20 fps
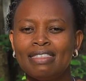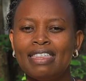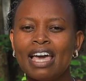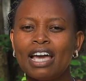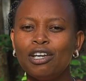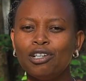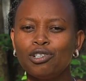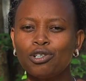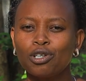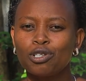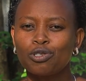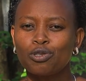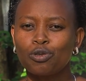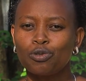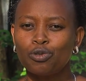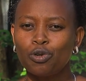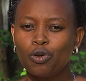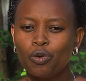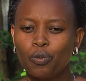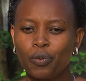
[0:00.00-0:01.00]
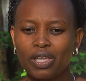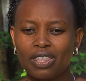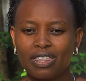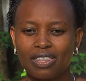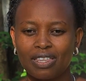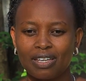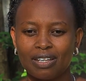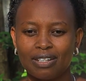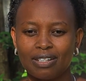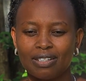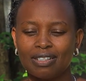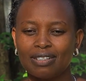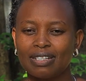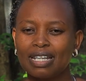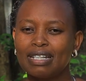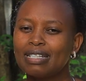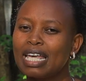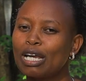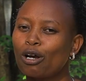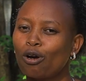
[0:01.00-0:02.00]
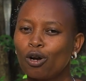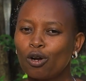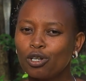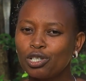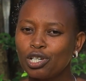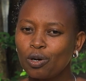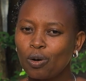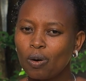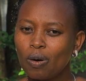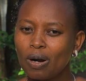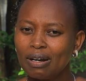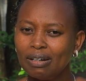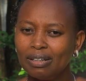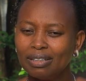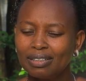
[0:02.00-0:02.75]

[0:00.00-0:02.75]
There are issues to do with psychological